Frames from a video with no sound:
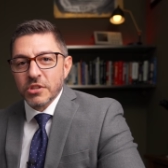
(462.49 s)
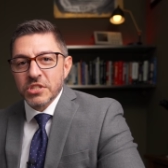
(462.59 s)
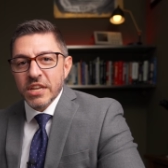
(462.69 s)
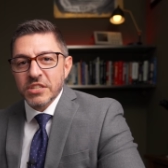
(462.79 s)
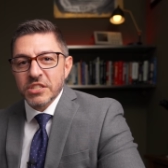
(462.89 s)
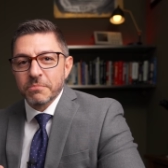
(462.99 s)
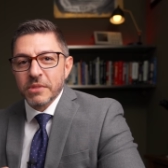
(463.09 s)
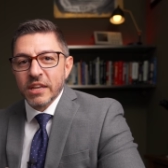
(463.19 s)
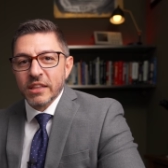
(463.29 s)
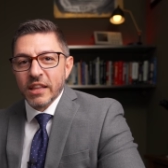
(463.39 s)
say
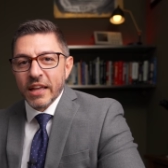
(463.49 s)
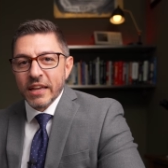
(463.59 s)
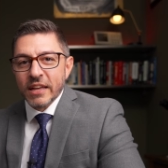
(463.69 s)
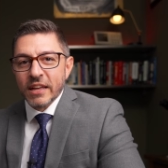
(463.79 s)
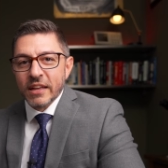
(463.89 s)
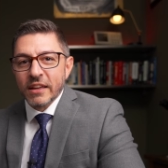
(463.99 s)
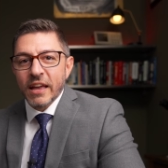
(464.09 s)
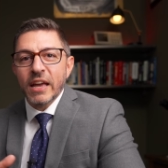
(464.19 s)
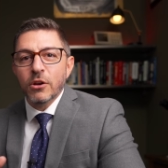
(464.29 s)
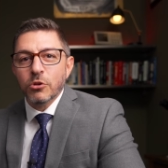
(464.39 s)
something like uh,
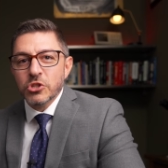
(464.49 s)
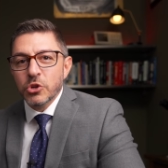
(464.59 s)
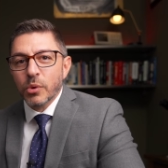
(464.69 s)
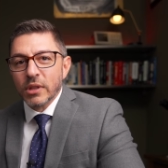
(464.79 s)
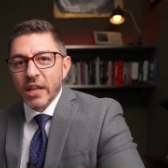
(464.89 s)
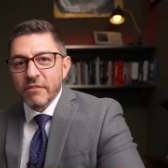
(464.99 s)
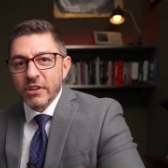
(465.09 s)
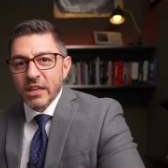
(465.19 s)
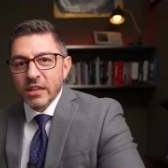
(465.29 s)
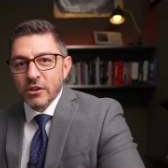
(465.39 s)
eight oh two dot
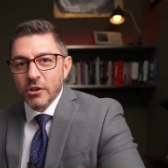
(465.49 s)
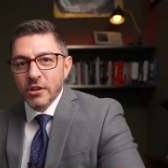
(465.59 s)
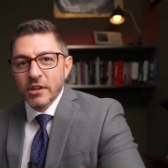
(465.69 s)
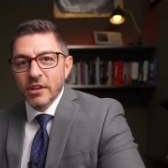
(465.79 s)
eleven or